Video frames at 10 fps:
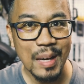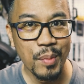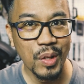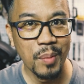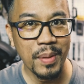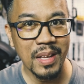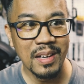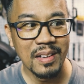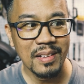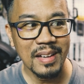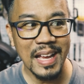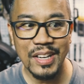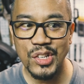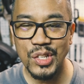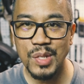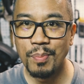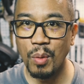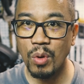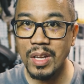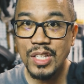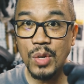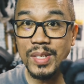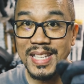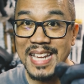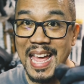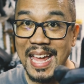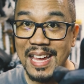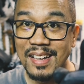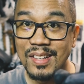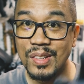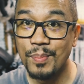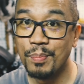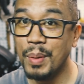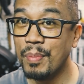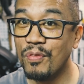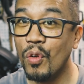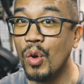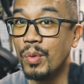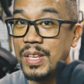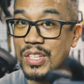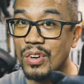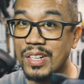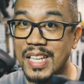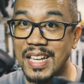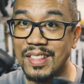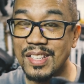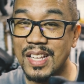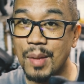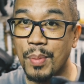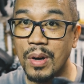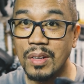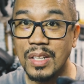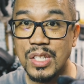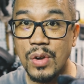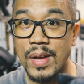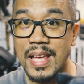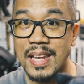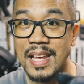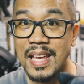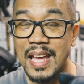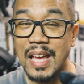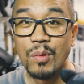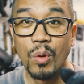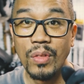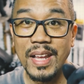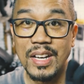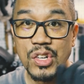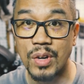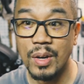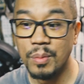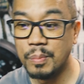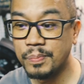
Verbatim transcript: I'm a little bit anxious, but we're gonna do it today. But before we start taking this thing apart, let's go ahead and roll that intro.